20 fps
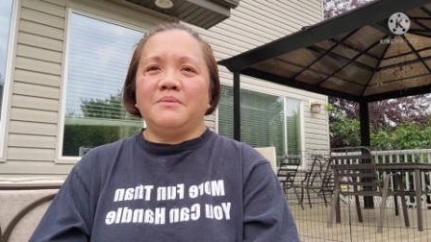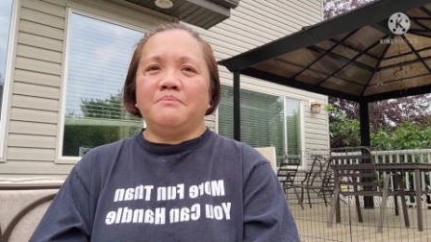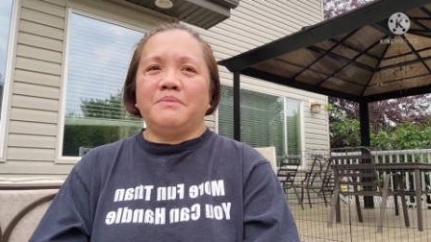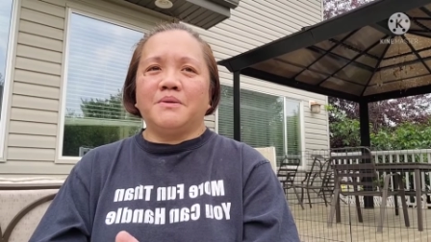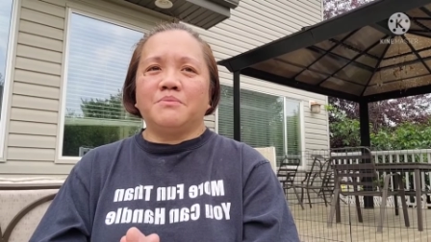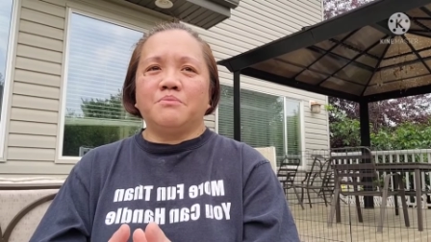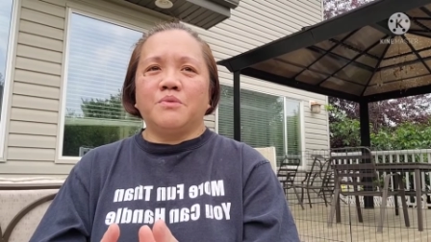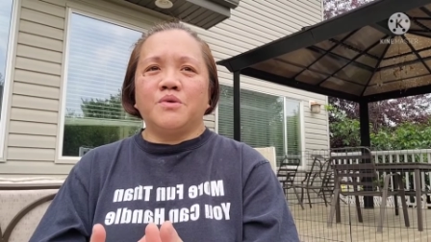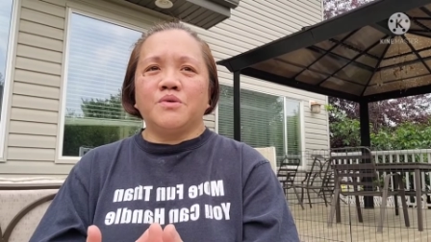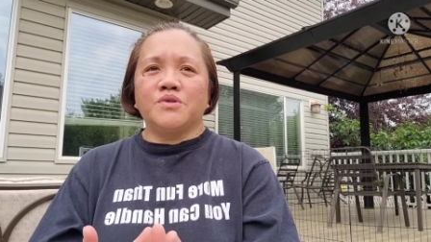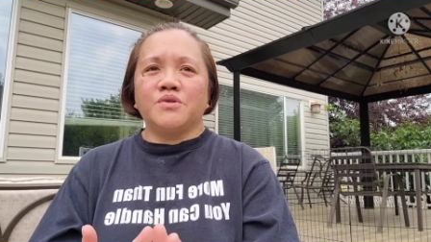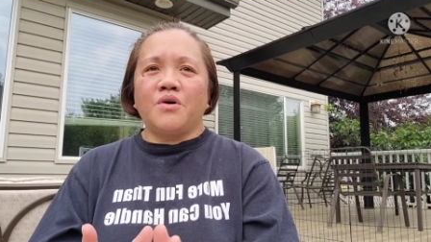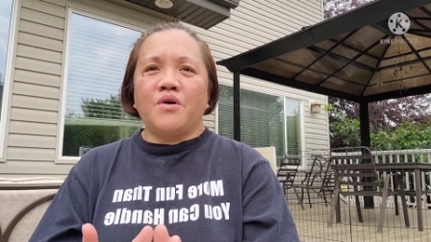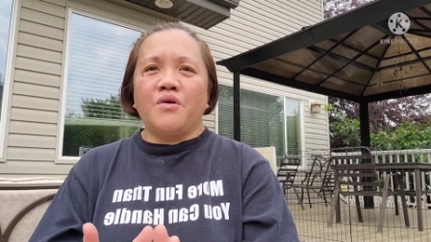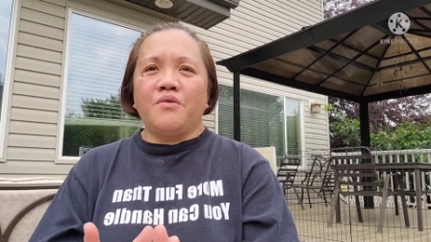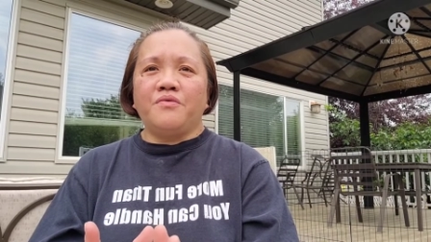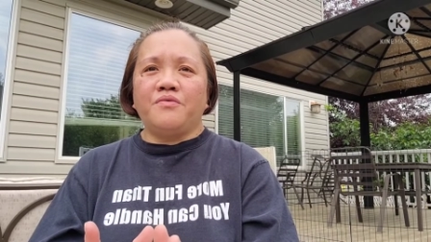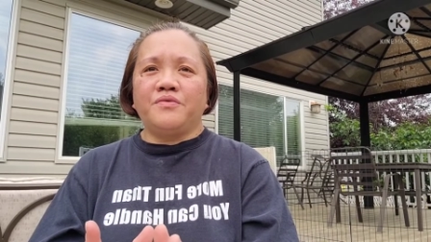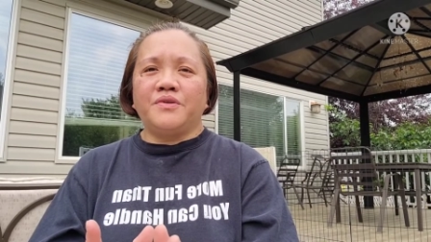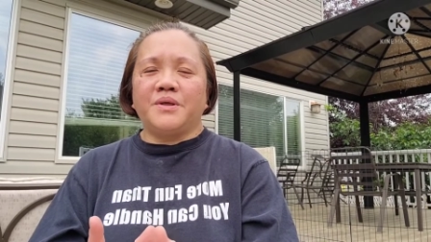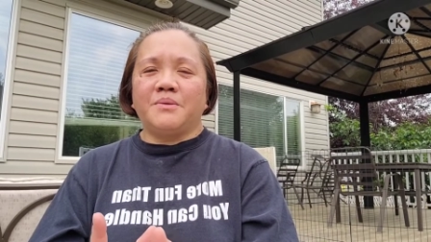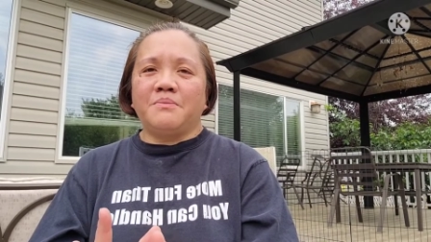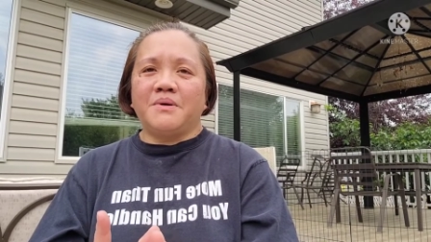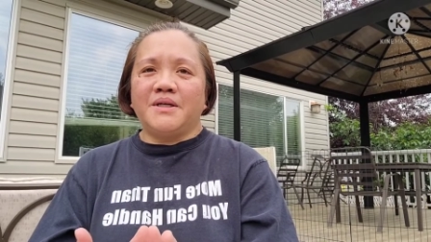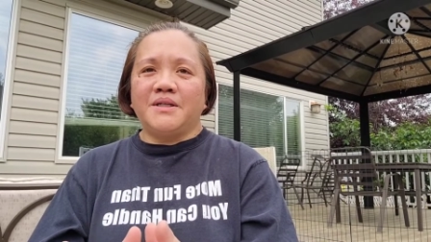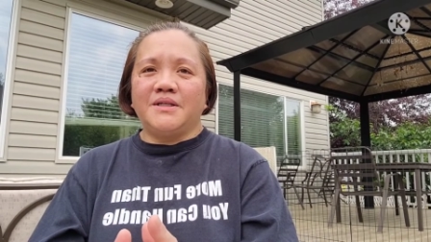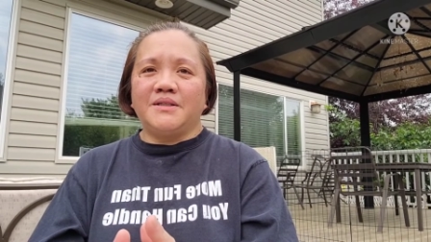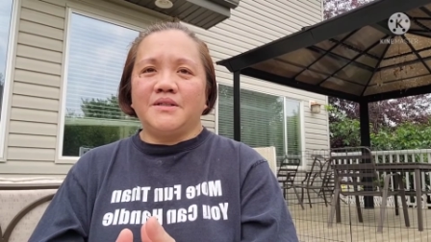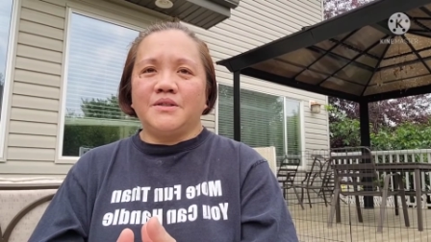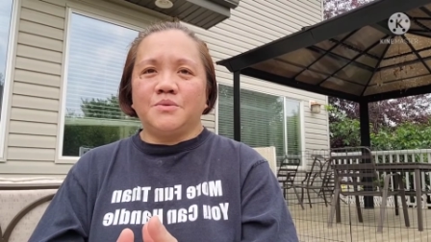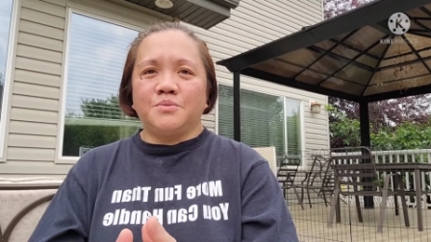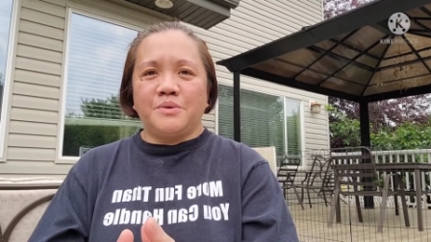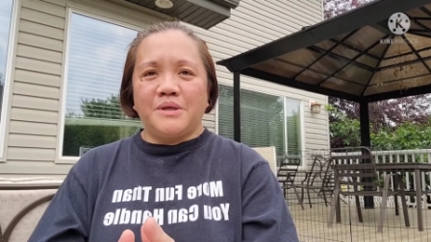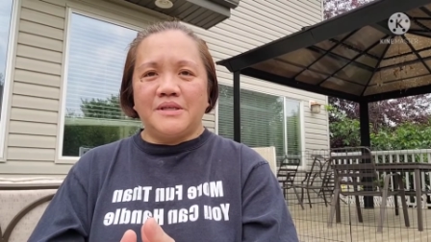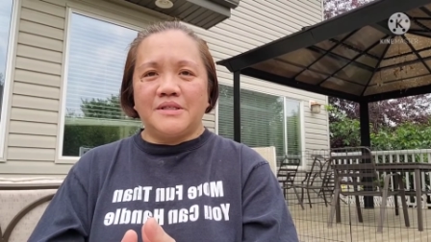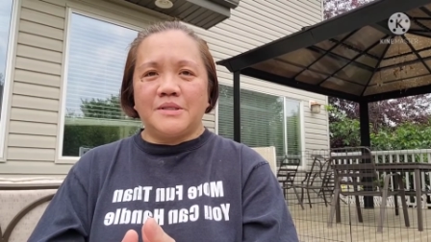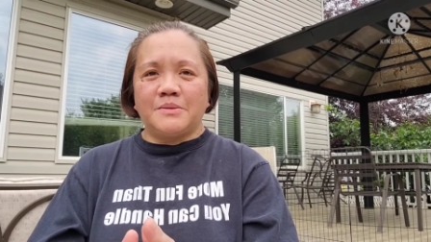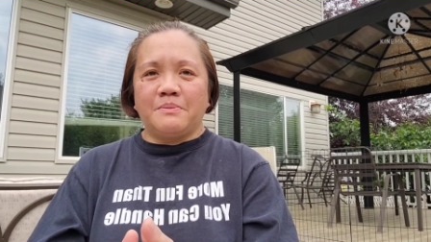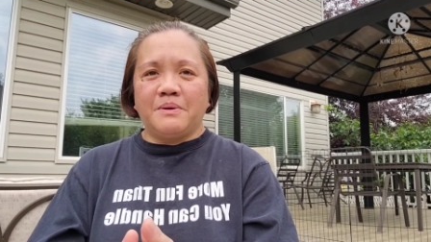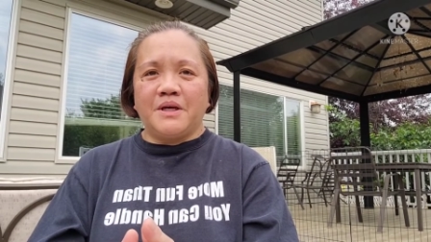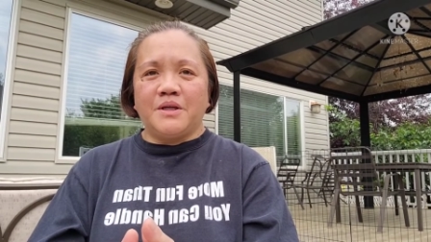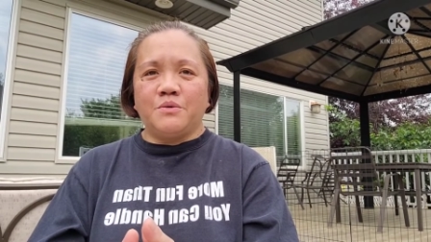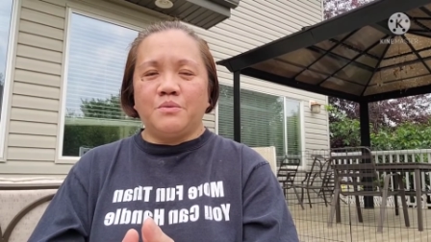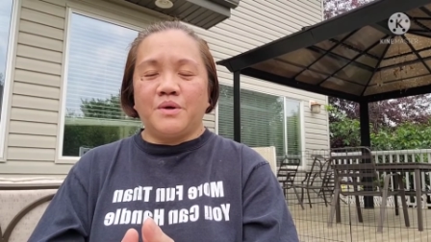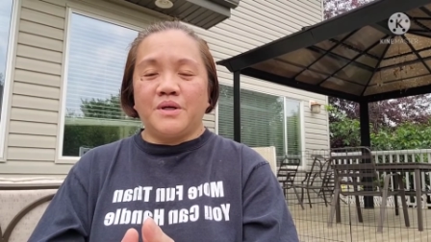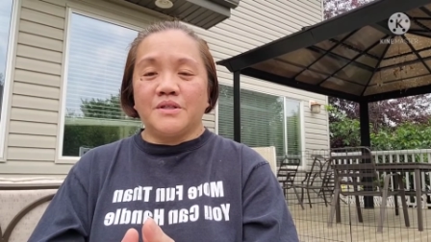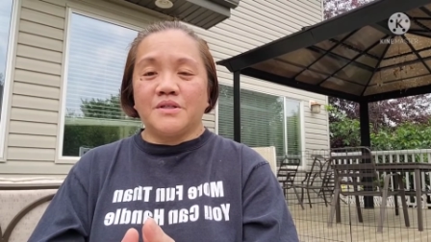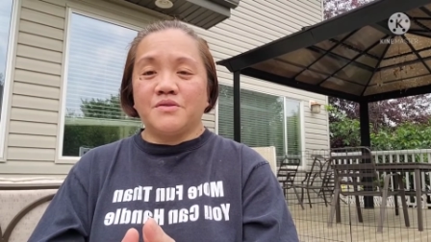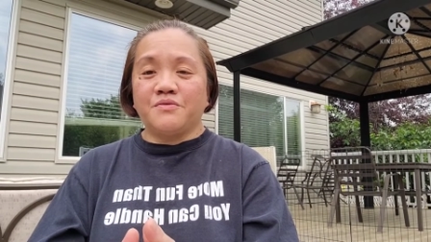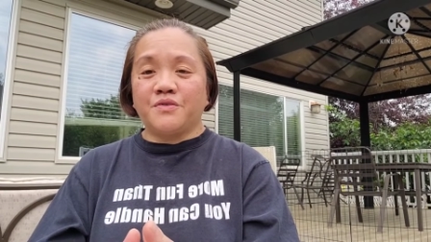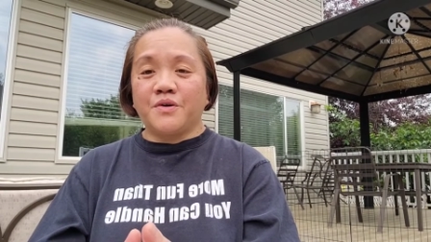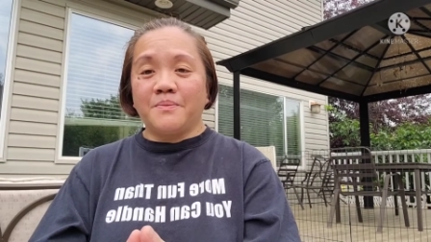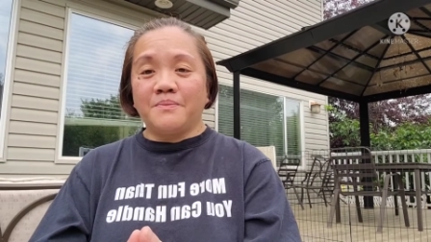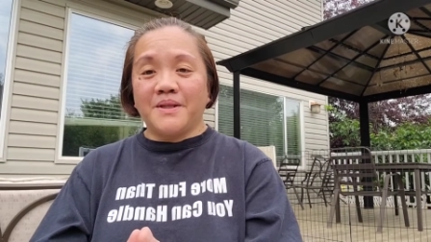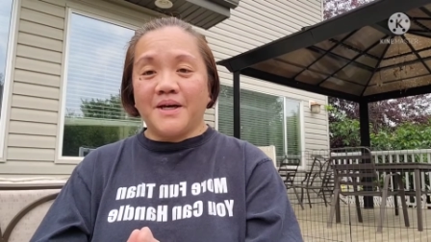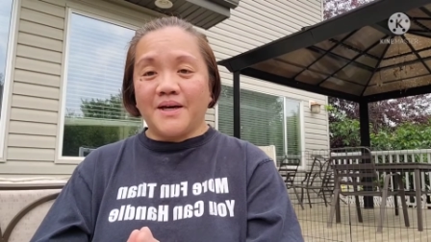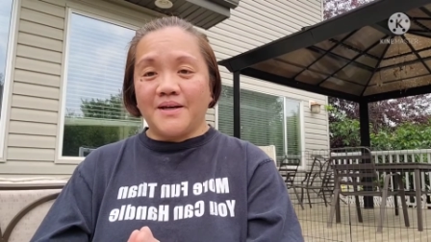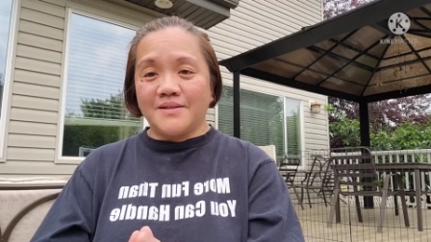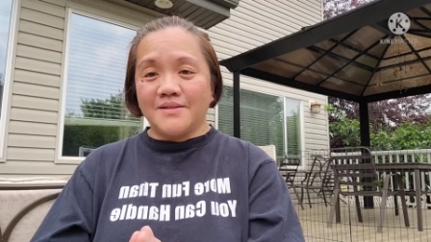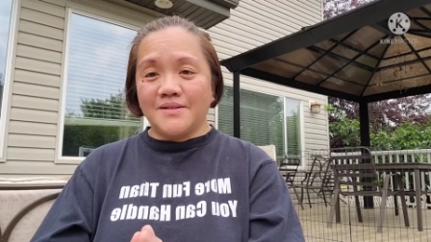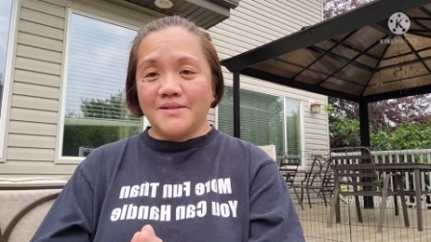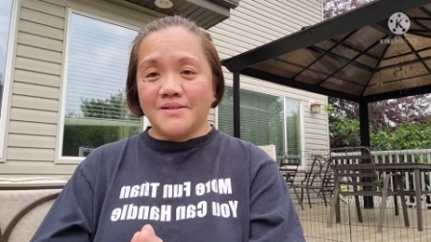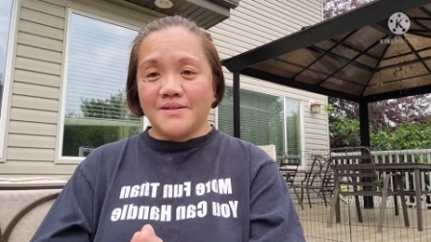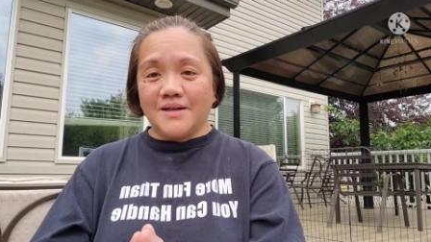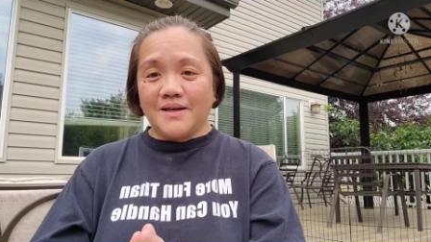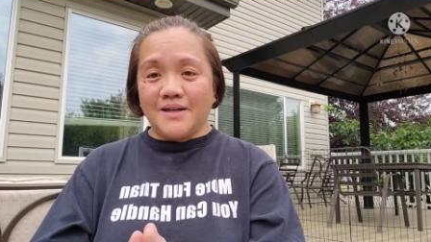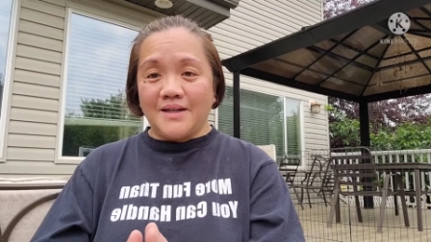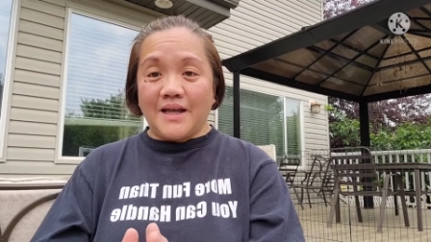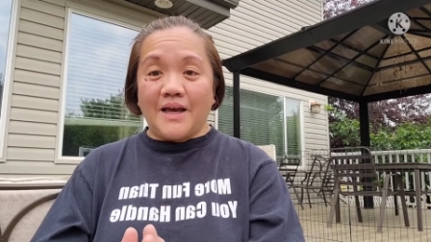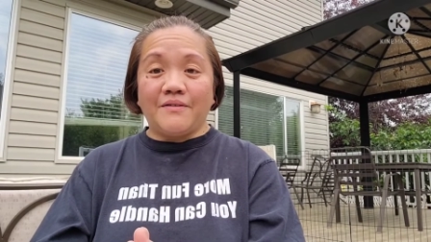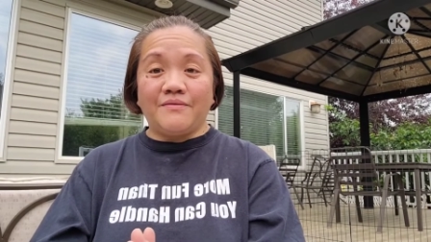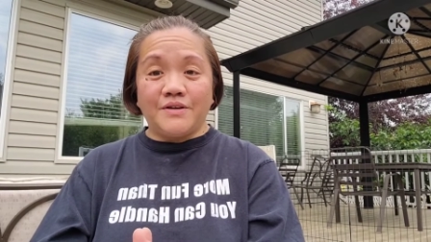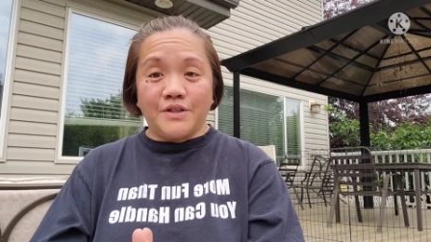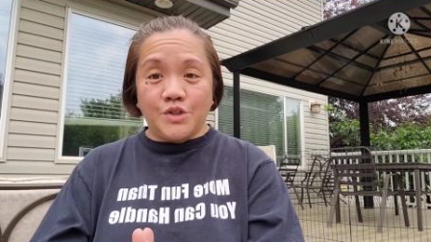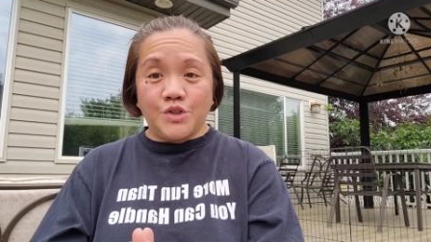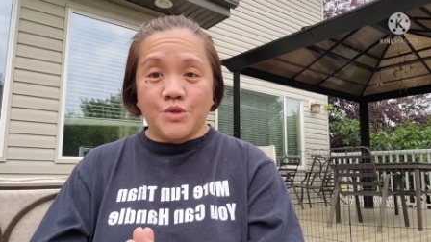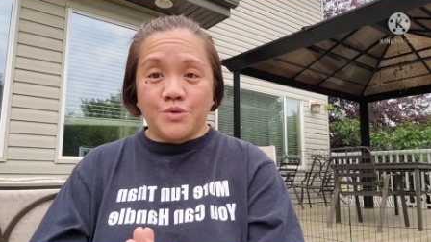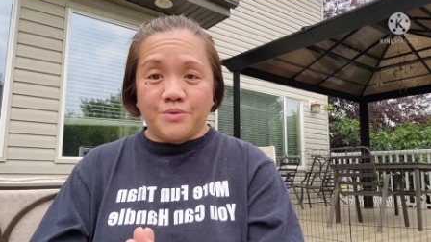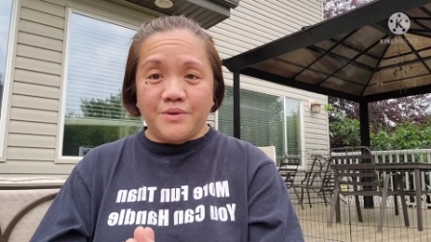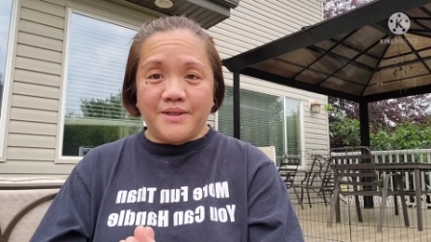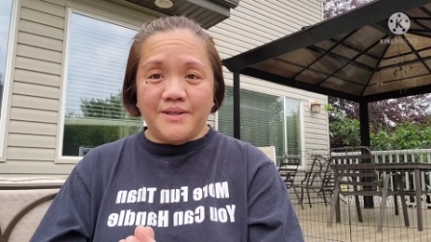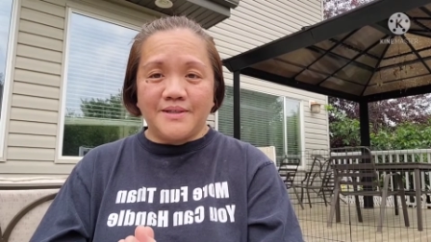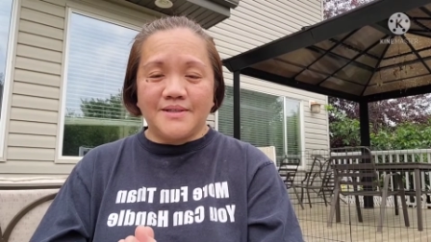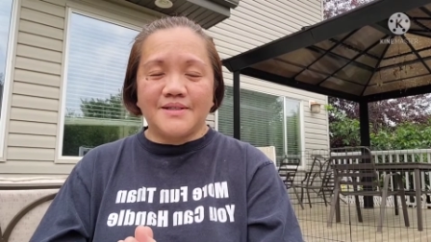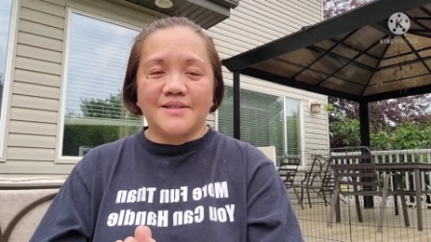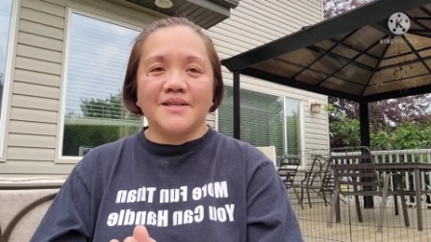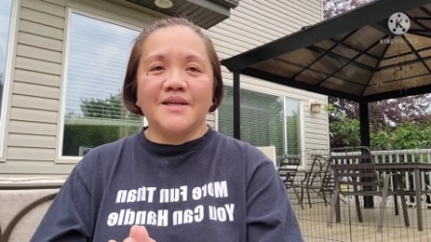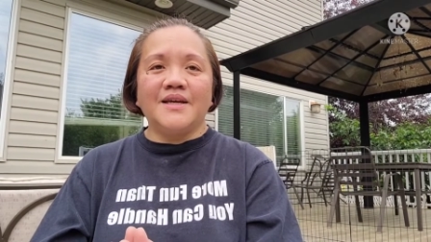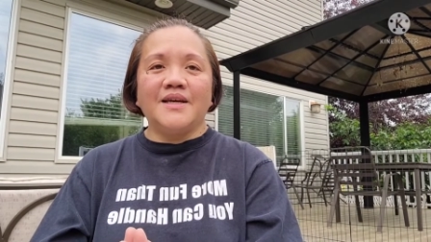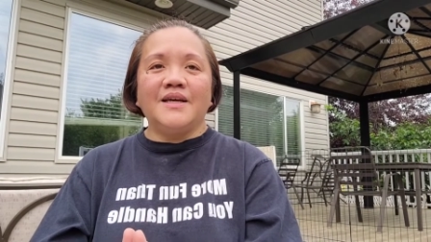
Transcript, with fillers: but most of the money that we spent was from dad's life insurance.